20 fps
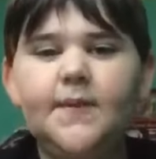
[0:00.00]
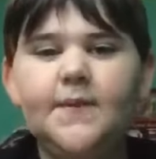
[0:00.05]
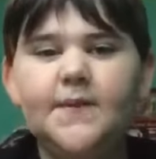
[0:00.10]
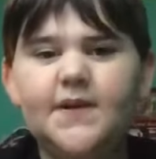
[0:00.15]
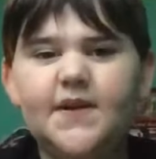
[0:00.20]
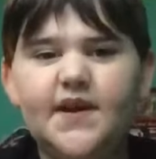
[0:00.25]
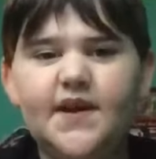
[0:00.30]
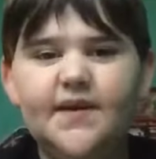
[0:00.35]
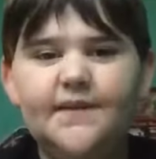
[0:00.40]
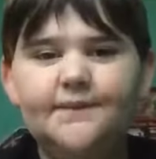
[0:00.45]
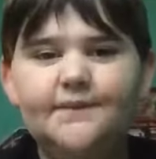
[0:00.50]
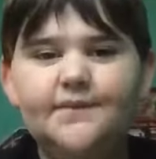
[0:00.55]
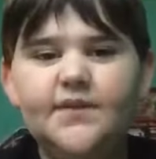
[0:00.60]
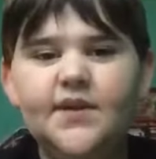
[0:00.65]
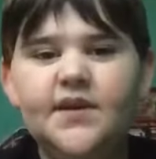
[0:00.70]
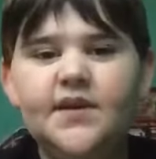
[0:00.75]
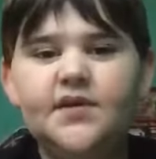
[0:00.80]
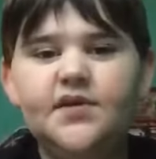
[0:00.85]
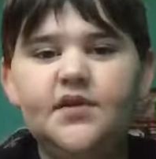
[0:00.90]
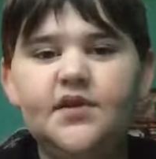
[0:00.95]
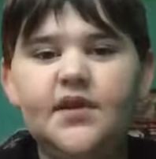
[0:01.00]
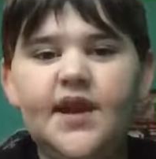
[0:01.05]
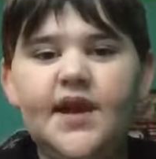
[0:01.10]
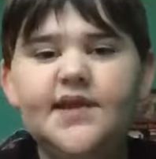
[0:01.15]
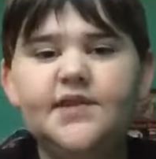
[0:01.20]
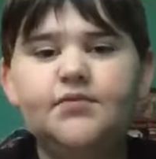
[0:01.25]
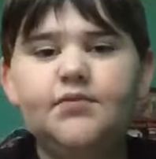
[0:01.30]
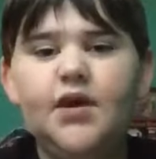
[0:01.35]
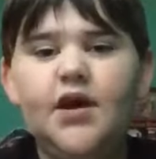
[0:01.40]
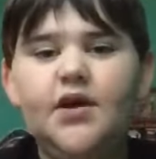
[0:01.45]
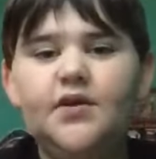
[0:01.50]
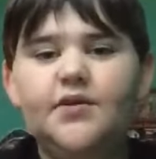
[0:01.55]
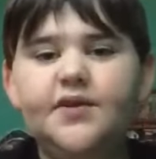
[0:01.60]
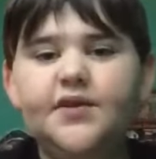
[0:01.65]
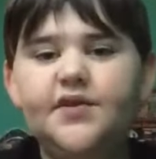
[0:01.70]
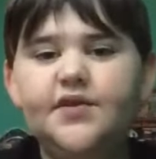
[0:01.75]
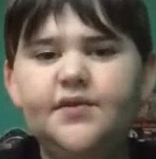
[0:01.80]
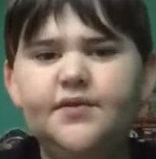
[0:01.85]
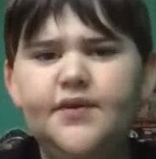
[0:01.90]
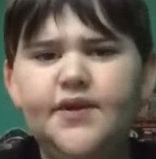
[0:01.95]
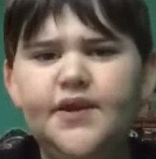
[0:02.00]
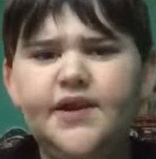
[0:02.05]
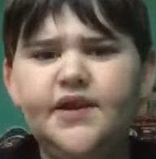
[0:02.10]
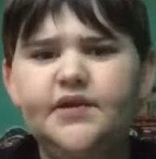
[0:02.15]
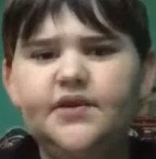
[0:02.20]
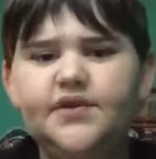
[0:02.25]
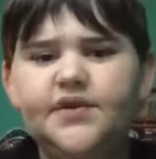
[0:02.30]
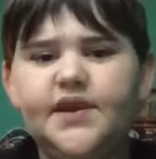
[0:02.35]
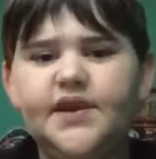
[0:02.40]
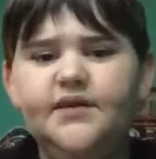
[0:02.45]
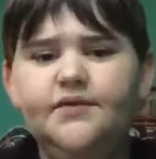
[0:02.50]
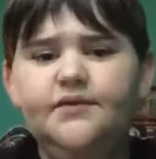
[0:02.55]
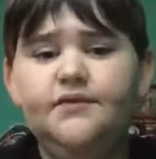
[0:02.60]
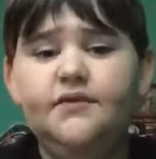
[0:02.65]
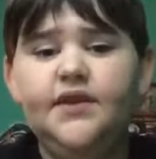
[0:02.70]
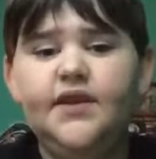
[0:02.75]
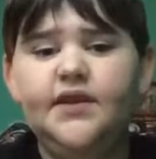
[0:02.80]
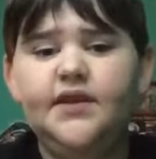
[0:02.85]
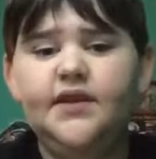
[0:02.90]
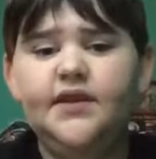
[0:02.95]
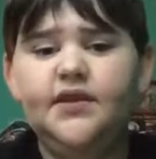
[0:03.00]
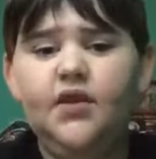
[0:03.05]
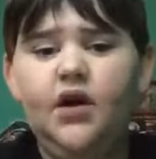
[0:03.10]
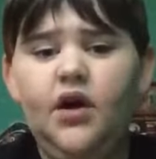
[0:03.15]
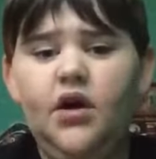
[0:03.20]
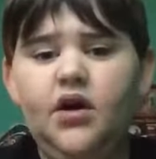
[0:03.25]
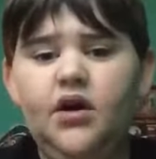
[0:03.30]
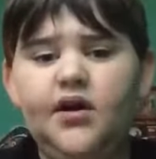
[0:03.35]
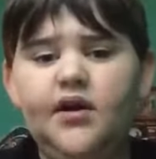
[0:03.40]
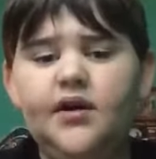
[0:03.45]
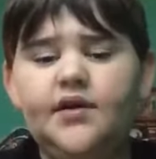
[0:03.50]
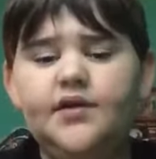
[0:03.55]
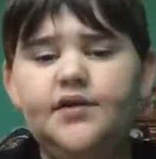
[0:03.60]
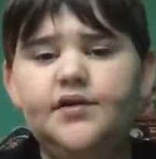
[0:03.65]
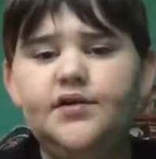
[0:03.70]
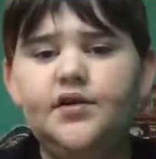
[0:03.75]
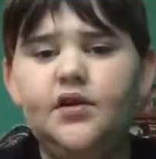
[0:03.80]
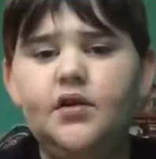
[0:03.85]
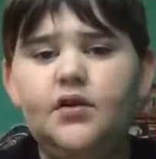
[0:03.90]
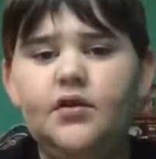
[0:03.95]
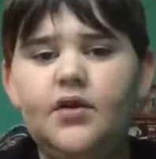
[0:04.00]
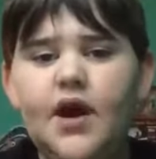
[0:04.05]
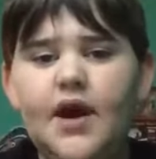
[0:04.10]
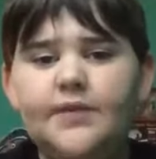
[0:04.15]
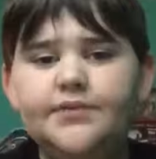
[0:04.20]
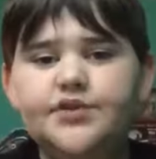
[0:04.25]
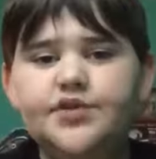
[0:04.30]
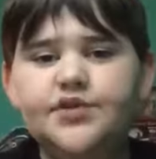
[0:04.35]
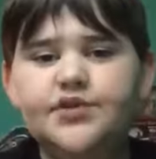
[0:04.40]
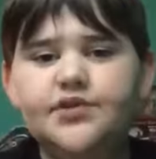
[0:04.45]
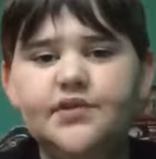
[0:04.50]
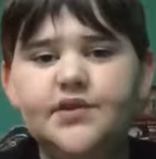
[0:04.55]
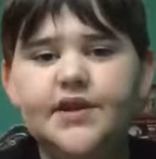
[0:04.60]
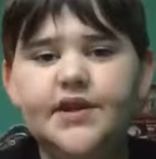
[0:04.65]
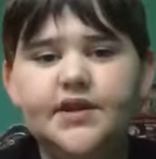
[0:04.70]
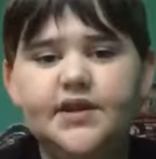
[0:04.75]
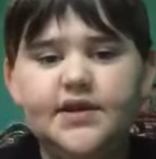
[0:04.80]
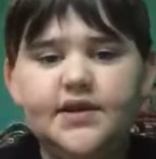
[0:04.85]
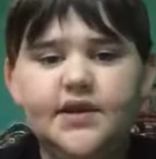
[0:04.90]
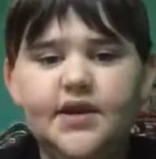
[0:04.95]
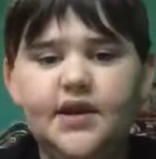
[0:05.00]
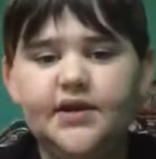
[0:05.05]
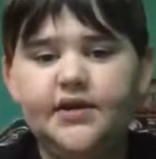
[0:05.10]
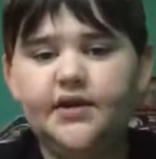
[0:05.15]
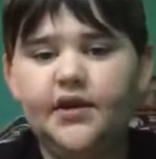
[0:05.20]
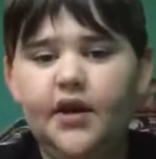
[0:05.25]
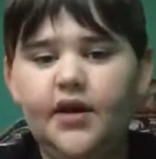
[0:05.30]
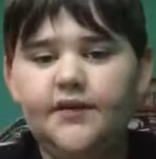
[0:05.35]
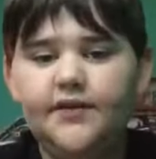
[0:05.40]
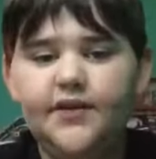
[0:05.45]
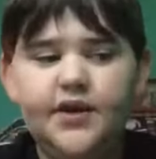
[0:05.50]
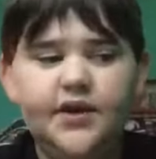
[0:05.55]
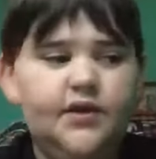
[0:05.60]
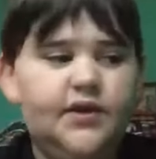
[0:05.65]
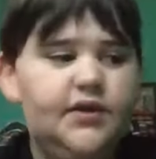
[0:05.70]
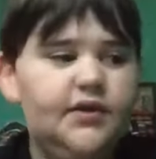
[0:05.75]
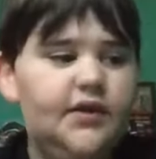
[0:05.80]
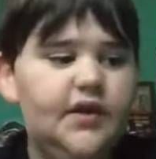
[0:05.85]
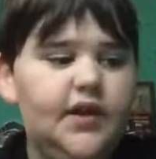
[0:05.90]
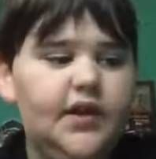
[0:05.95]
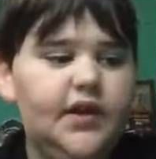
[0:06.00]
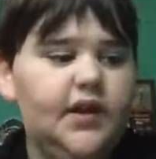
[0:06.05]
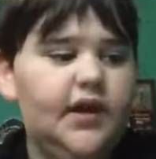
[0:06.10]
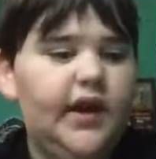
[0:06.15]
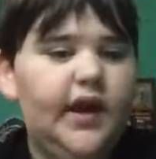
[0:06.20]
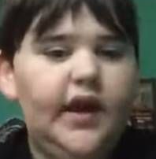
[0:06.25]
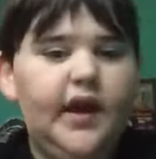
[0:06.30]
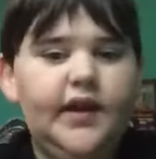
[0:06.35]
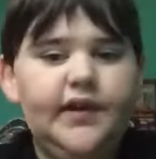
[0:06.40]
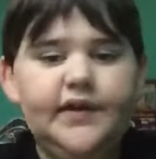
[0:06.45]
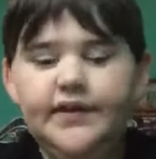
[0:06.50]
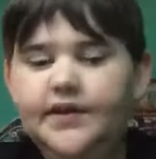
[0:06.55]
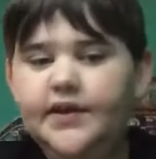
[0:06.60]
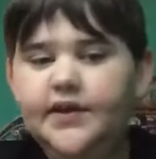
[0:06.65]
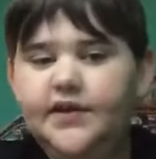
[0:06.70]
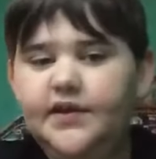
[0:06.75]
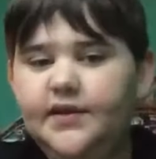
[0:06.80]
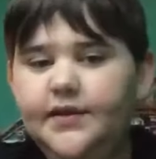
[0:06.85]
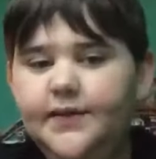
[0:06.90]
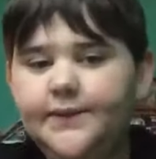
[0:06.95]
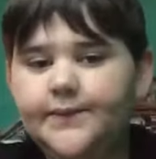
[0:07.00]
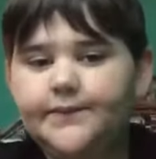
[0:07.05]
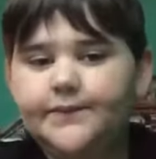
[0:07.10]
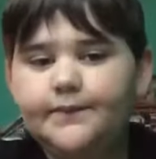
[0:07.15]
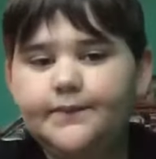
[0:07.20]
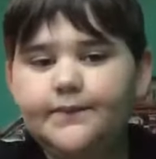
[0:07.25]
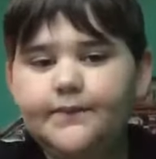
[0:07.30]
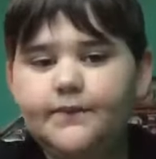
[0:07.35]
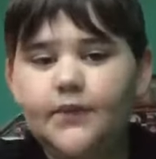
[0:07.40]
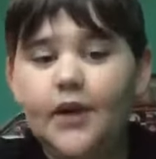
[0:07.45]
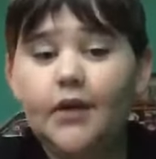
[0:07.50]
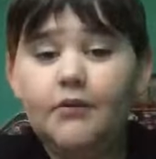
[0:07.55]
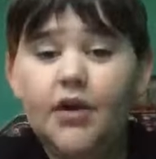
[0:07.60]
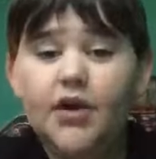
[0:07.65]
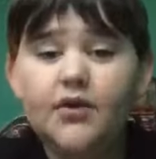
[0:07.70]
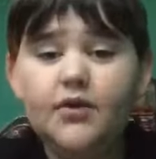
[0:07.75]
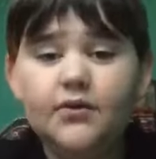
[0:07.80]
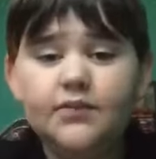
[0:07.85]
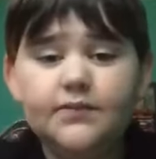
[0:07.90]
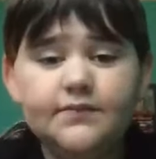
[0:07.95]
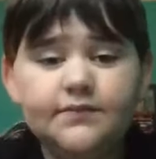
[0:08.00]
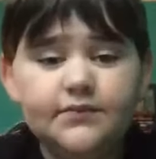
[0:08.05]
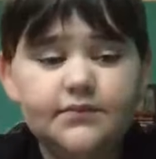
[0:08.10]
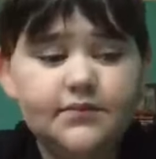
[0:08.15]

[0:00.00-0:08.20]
Okay. So guys, wow, this video is getting really long. So I'm just going to cut it off here. And, uh, well,